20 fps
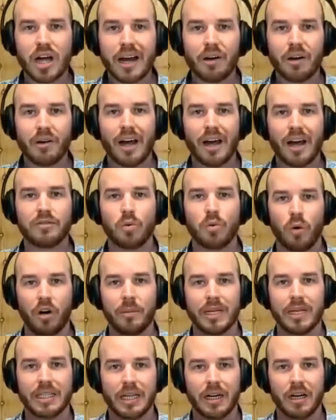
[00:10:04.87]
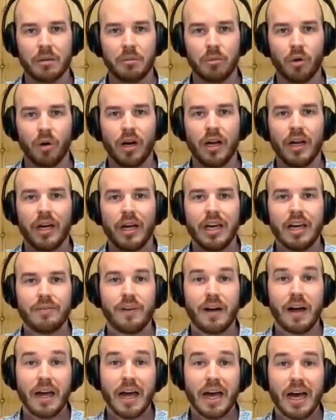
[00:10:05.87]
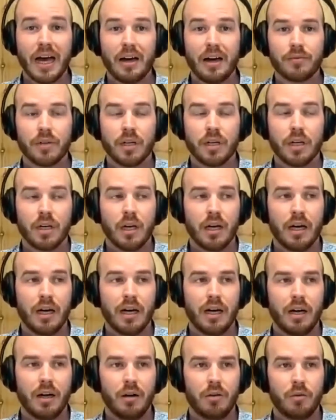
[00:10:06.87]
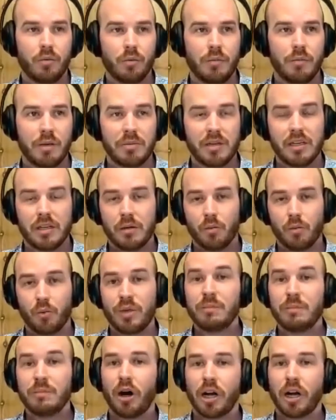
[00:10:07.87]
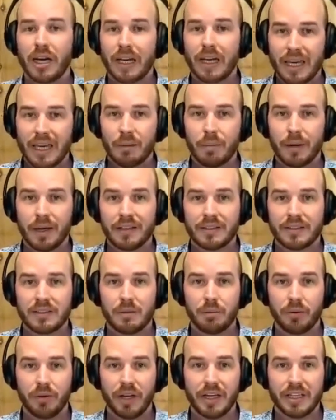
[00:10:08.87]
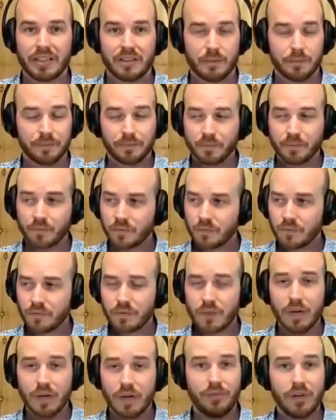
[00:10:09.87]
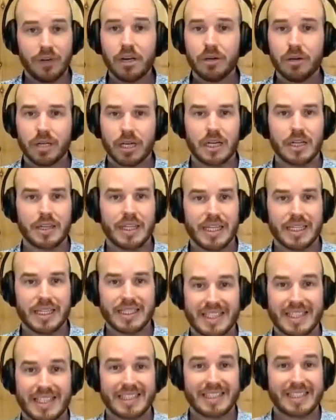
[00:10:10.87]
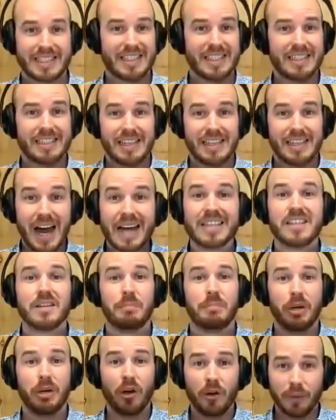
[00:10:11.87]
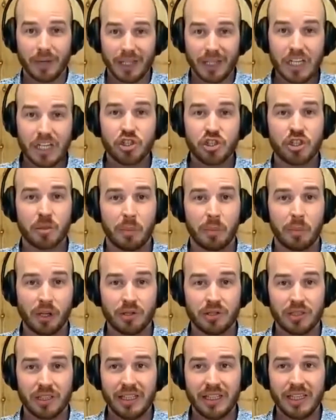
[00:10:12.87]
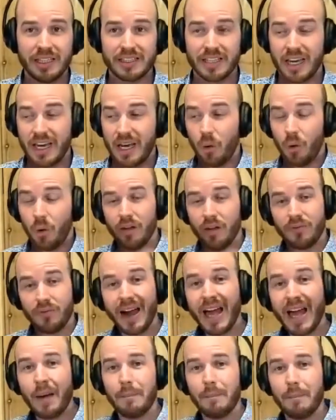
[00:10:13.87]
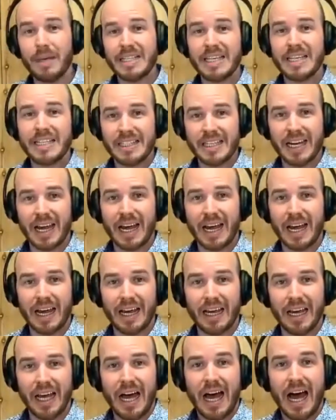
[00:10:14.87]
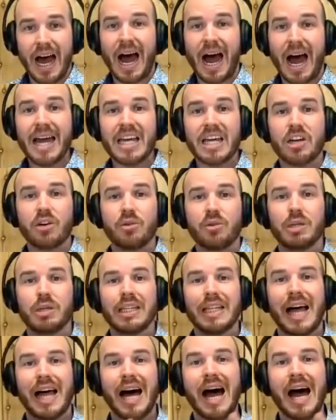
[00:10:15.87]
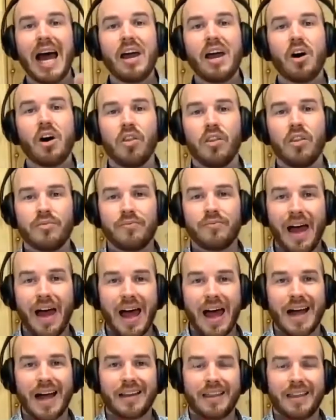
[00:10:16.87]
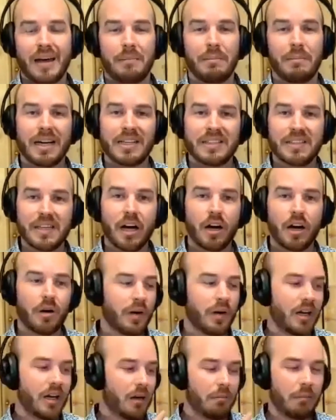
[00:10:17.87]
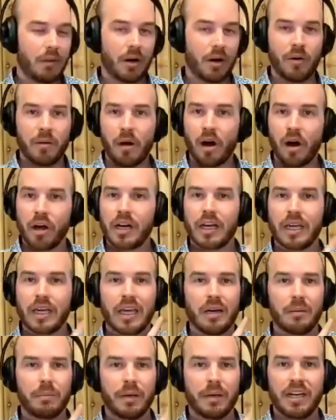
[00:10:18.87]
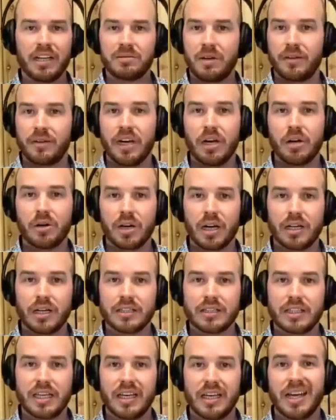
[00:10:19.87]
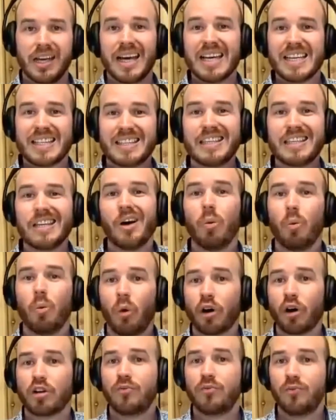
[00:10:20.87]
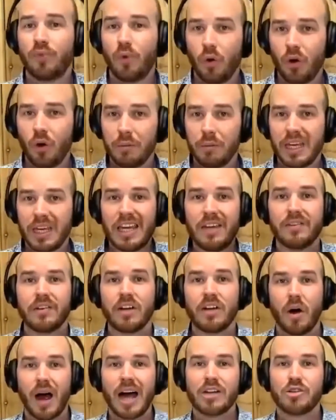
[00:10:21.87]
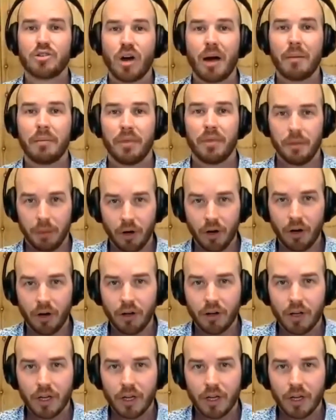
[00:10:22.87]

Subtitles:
I don't have to worry about that anymore. If I have maybe remarketing campaigns in place, video content that's designed to build a relationship with those leads, well, if I got busy today, I can rely on the fact that my CRM, my remarketing campaigns, my video content still worked for me, even though I dropped the ball.